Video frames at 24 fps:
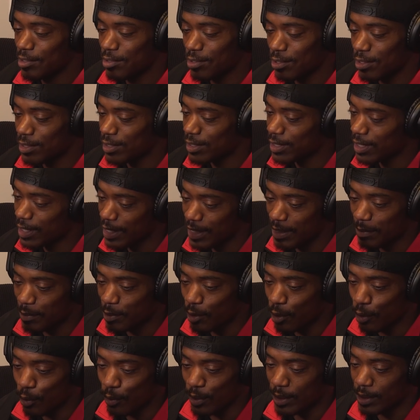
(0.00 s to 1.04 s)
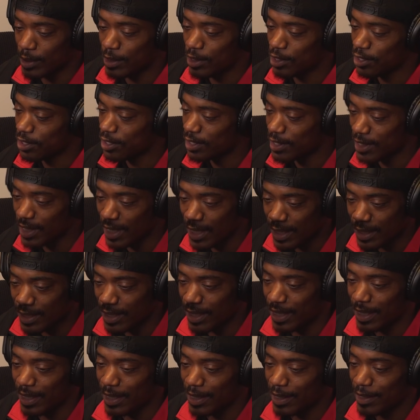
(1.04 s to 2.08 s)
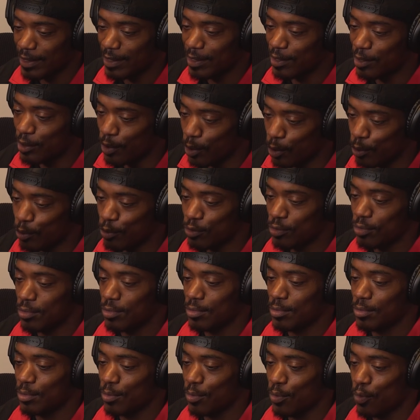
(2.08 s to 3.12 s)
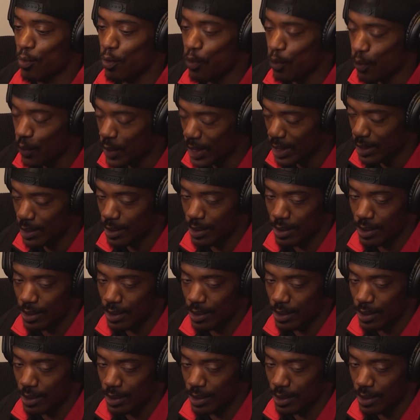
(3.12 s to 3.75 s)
So just keep going. Just get there. Don't quit.